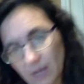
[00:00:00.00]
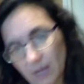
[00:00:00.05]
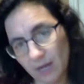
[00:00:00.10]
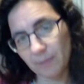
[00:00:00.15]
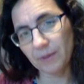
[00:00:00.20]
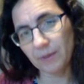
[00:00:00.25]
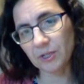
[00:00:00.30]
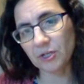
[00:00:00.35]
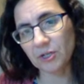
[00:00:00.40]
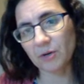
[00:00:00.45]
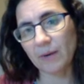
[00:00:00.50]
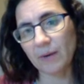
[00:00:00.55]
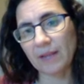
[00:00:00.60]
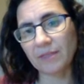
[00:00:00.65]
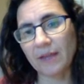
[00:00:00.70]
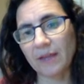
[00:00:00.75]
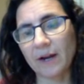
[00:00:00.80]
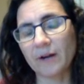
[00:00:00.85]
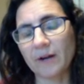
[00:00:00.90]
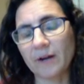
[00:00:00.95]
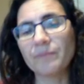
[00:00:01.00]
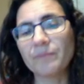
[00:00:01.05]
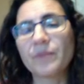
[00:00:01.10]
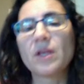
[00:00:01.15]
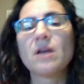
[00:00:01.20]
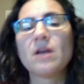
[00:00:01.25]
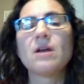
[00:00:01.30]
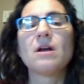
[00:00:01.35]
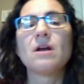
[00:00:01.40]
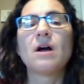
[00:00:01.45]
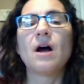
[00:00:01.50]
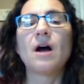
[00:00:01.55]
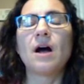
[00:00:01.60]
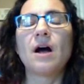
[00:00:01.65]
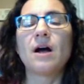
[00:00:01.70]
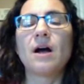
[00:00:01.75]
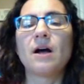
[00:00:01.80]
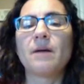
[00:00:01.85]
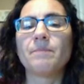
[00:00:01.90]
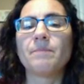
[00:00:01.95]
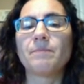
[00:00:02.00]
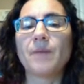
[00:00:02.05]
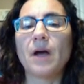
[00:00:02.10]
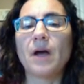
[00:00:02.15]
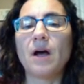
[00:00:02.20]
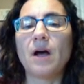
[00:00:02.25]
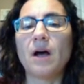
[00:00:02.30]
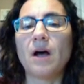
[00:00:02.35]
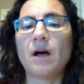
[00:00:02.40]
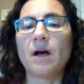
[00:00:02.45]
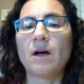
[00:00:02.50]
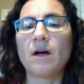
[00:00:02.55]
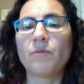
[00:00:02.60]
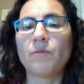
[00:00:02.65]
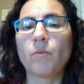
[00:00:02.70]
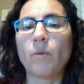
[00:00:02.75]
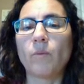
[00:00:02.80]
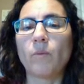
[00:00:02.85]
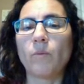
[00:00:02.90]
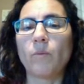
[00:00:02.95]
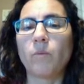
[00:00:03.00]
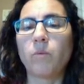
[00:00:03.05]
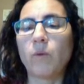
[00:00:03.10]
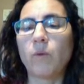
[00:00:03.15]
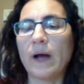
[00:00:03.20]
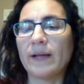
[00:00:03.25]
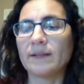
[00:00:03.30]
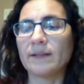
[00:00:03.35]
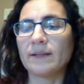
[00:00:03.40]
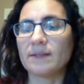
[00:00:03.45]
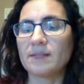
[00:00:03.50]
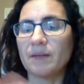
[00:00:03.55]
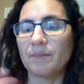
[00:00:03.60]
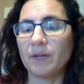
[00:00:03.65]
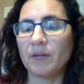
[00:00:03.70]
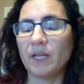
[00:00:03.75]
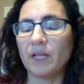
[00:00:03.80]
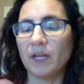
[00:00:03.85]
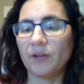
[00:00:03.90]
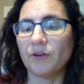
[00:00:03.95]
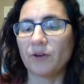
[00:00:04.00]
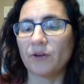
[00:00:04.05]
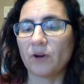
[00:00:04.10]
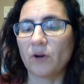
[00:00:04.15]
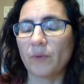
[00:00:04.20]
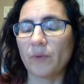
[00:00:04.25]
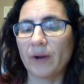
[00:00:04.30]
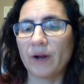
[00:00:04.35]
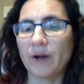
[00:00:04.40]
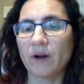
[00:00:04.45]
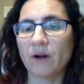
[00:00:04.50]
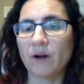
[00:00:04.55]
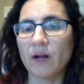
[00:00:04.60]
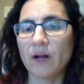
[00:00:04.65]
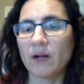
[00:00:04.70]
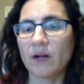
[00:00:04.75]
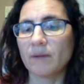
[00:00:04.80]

a picture right there of what somebody in your career,